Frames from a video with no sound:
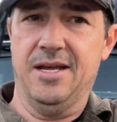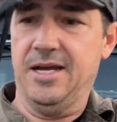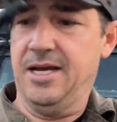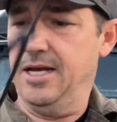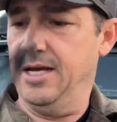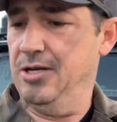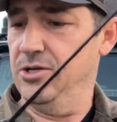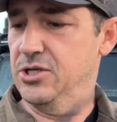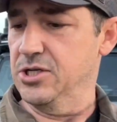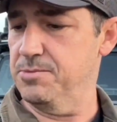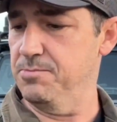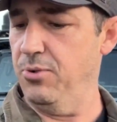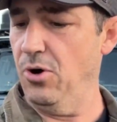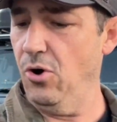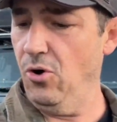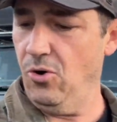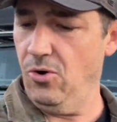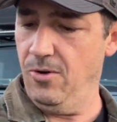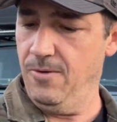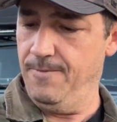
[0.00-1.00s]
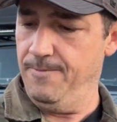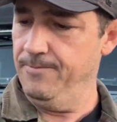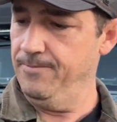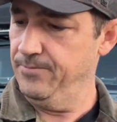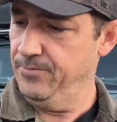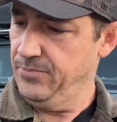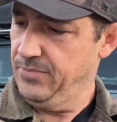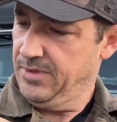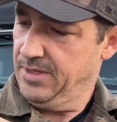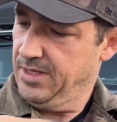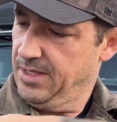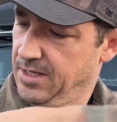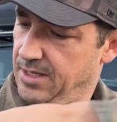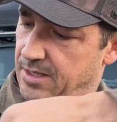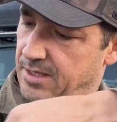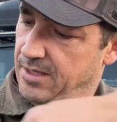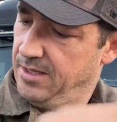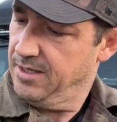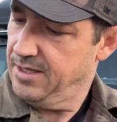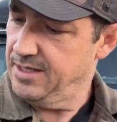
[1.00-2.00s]
and just pull.
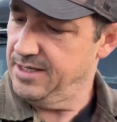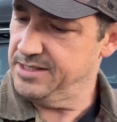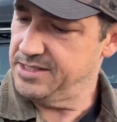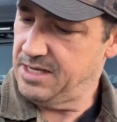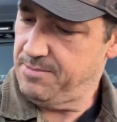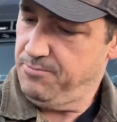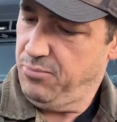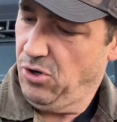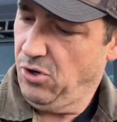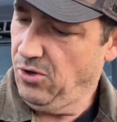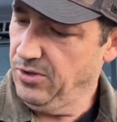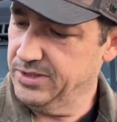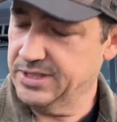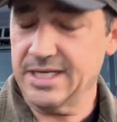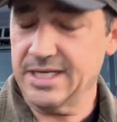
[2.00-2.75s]
And as I pull and